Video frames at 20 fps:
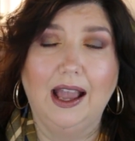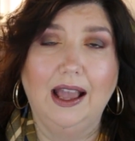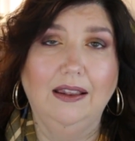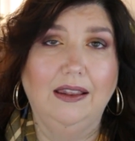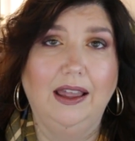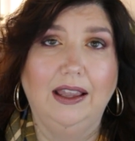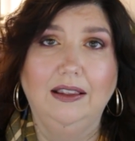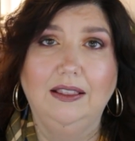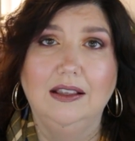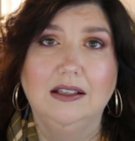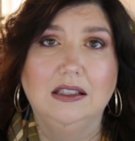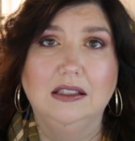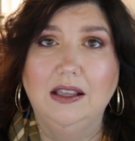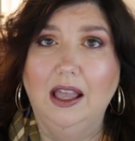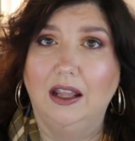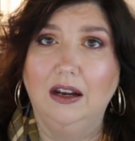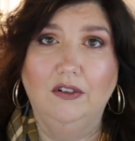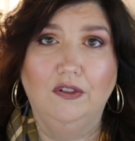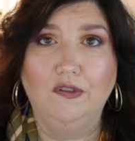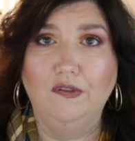I like this
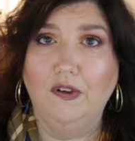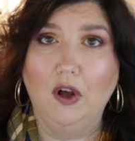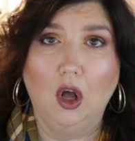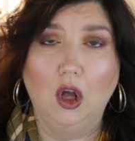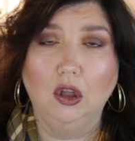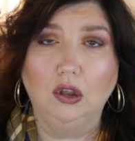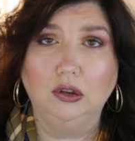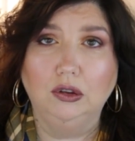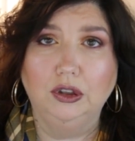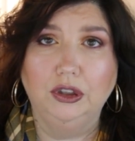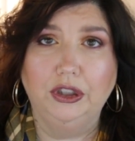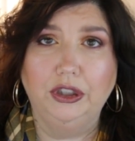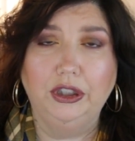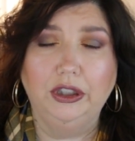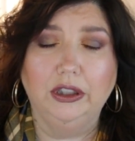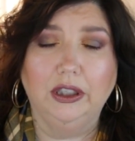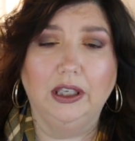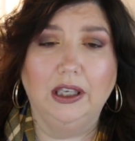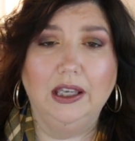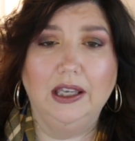kind of fall
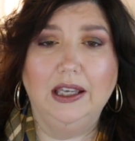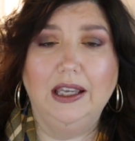look,